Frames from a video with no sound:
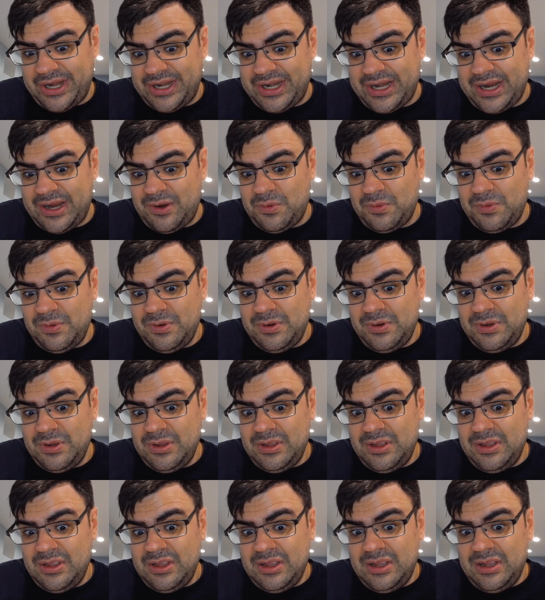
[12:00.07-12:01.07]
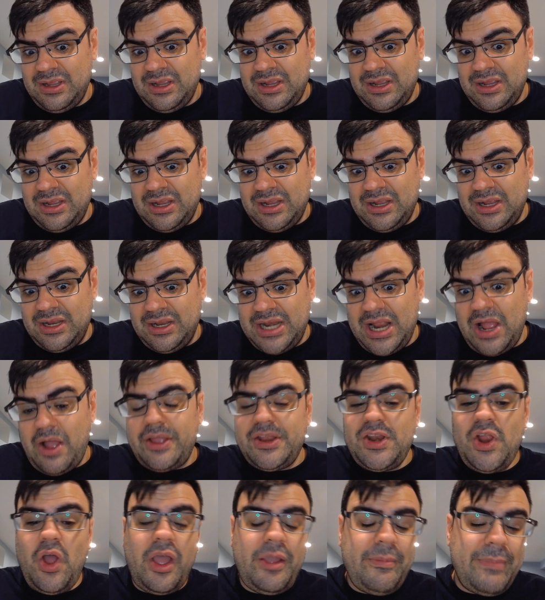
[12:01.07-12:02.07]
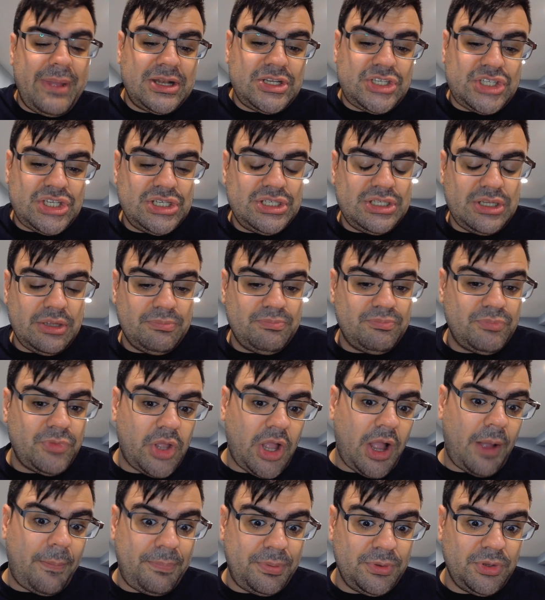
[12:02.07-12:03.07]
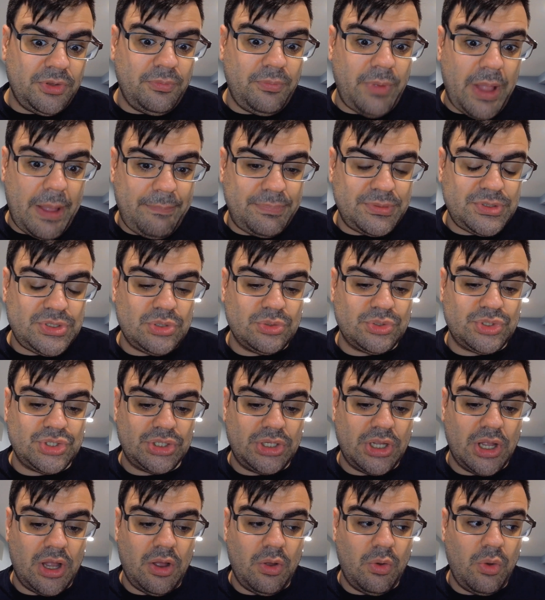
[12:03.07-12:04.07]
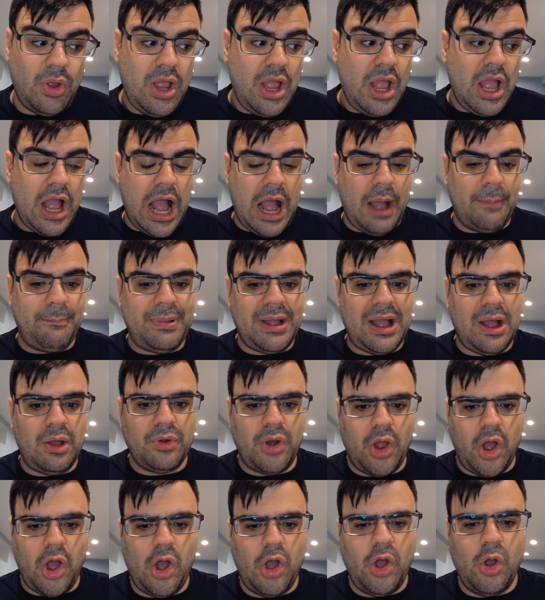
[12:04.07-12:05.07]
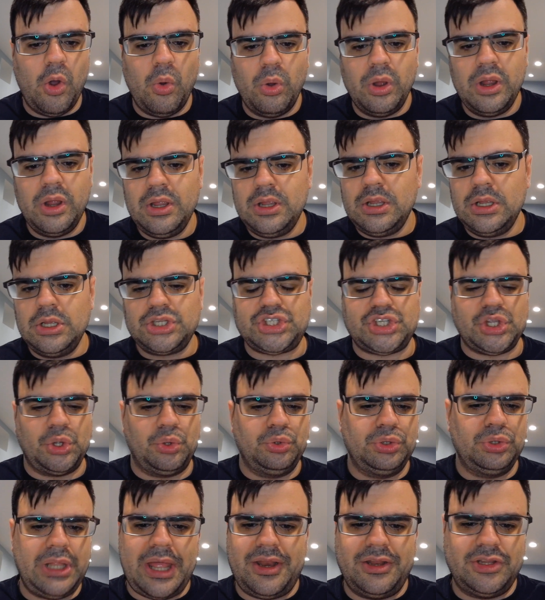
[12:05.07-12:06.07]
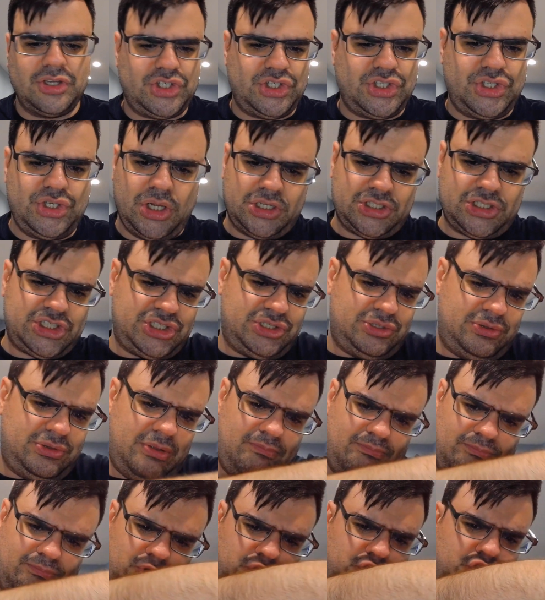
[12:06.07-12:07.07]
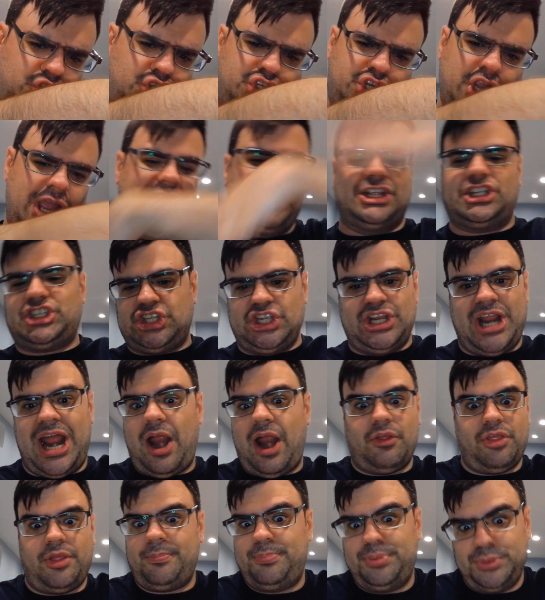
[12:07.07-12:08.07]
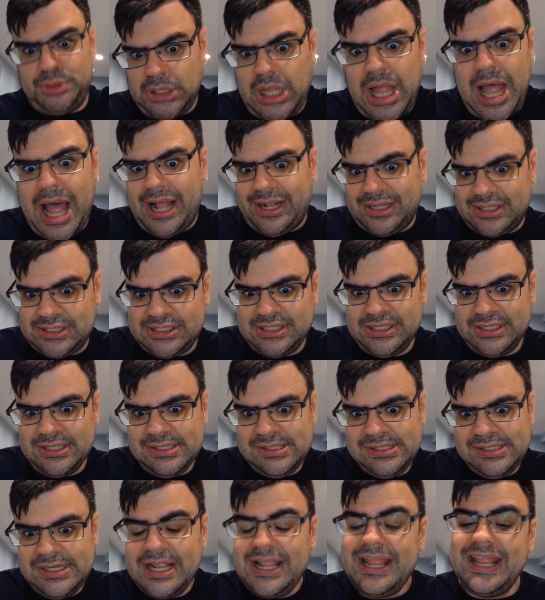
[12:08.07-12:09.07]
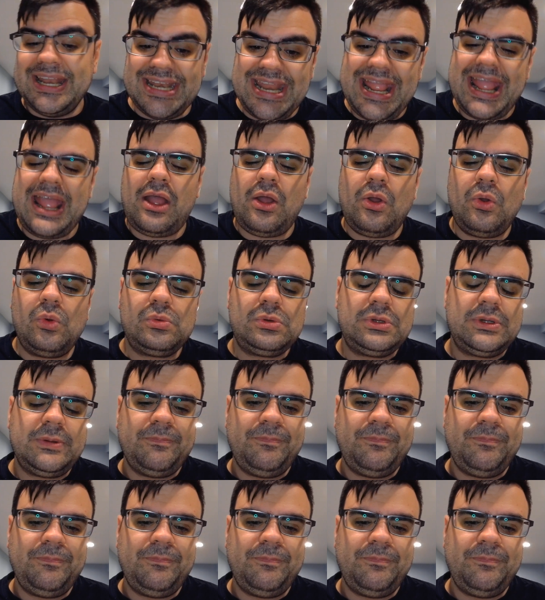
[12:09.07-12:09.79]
now. Now, I know I mentioned a, a couple of episodes ago about, oh, so let us just jettison out of the plot. Now,